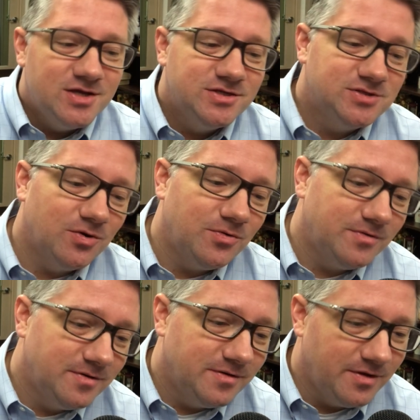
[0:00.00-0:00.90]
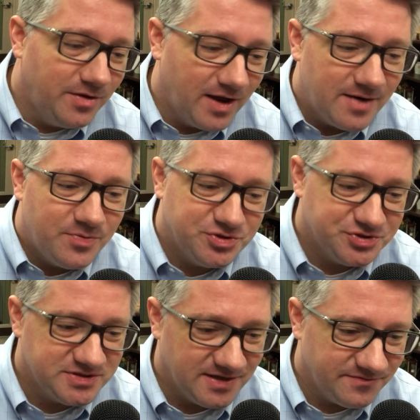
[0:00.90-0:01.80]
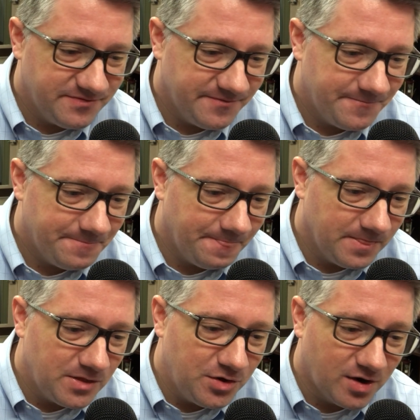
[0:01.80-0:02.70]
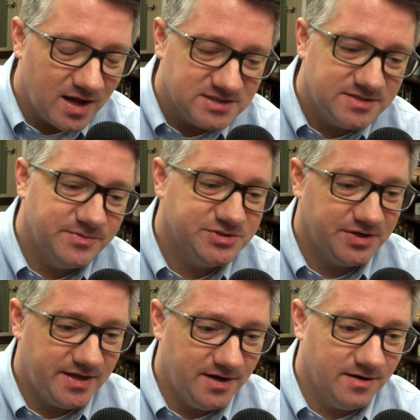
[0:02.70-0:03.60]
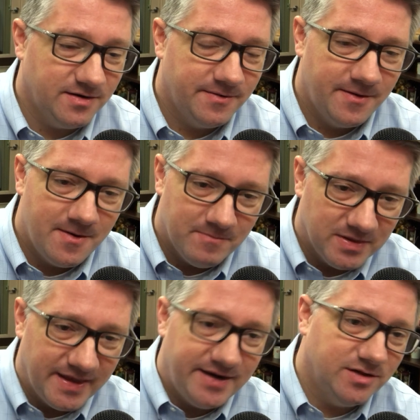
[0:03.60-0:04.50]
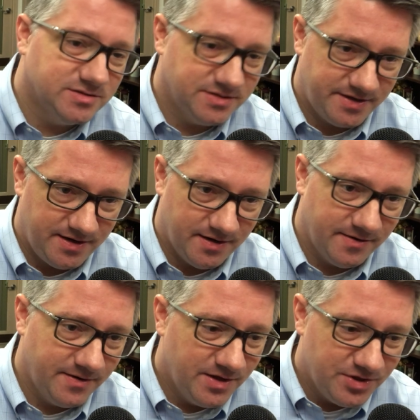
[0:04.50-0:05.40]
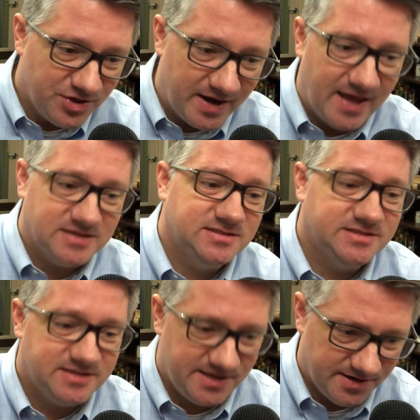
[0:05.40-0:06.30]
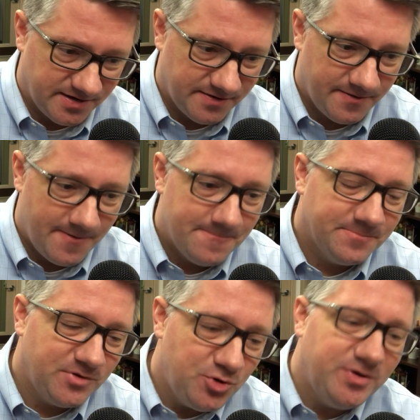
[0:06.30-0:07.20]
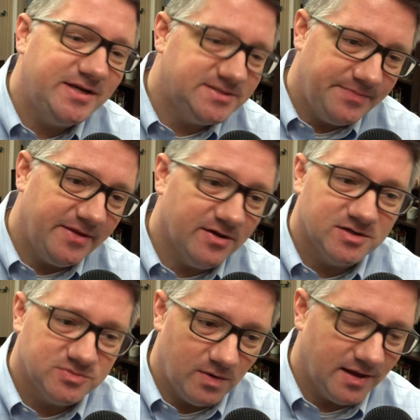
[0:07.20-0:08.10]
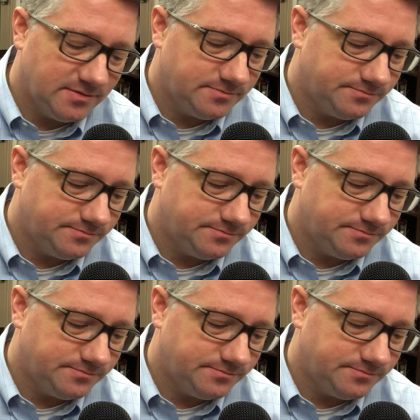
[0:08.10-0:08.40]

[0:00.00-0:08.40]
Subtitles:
So you got to push yourself. Your customers are here. Millennials are here. Gen X is here. You need to be there as well.